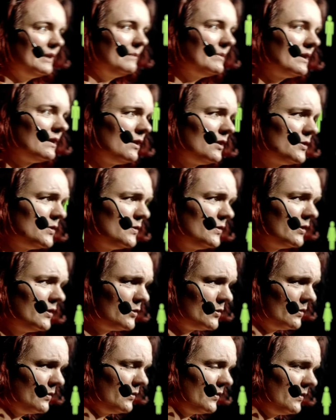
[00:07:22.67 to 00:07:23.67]
close to the
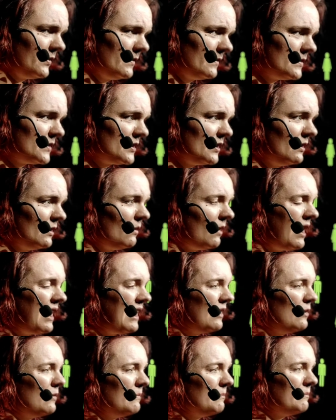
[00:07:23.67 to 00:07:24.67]
truth. So,
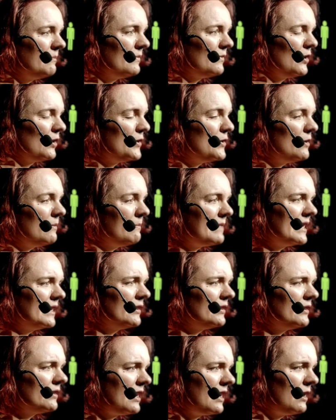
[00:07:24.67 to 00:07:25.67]
how, no
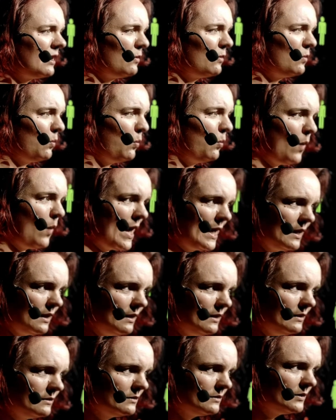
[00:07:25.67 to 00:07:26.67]
matter how
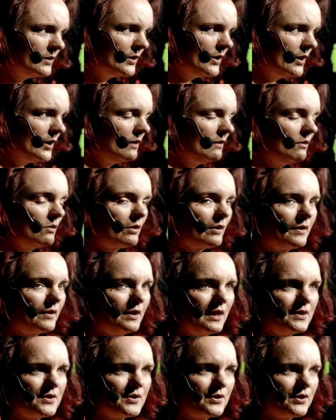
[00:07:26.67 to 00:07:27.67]
well the
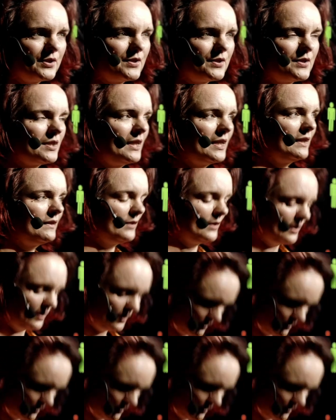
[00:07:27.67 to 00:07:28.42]
organizers and the